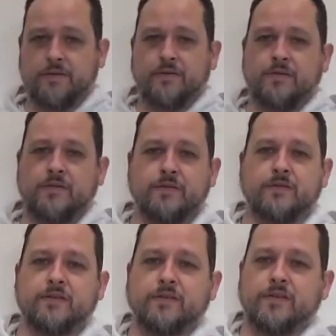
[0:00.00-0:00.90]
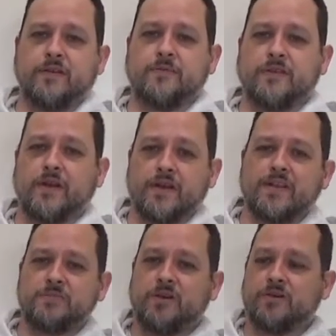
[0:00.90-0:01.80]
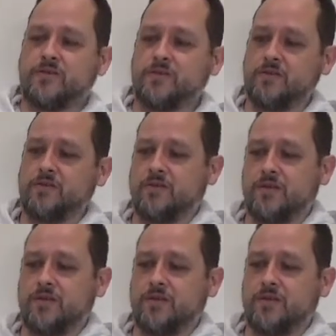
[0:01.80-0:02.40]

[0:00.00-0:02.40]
It comes in a nice box,